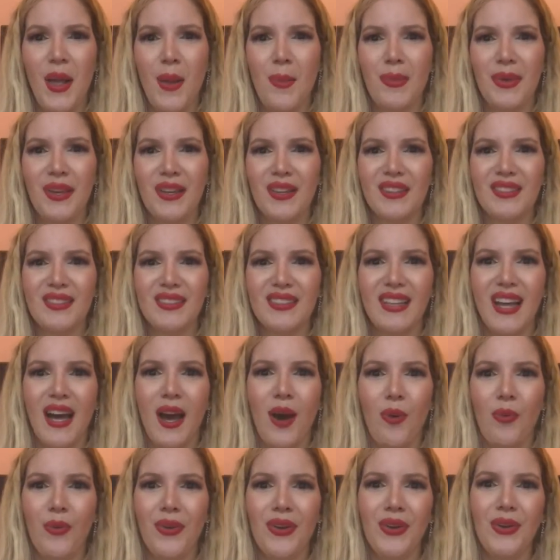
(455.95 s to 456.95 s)
Because
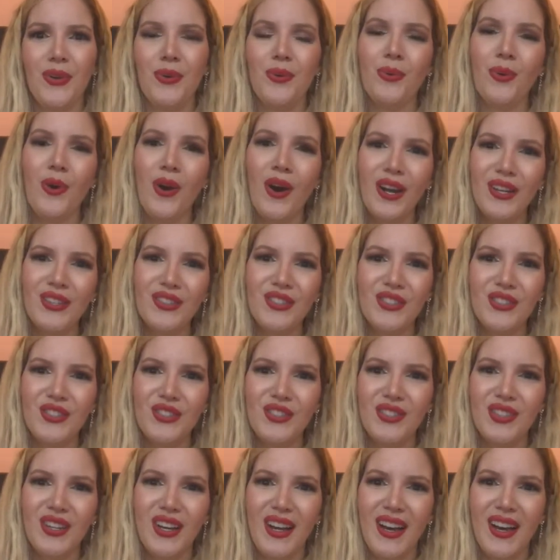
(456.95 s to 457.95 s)
now when you
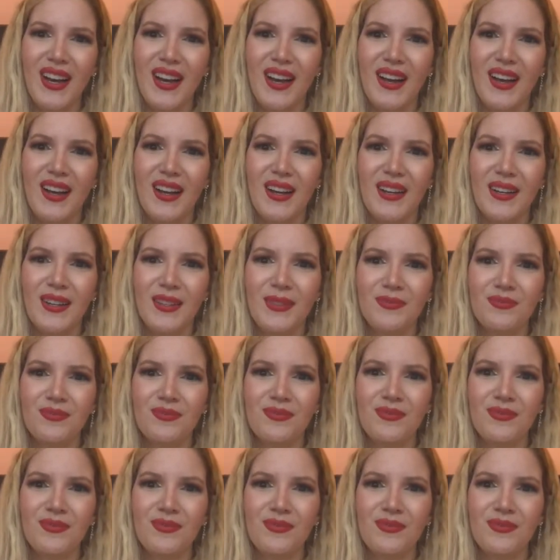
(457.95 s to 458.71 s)
watch a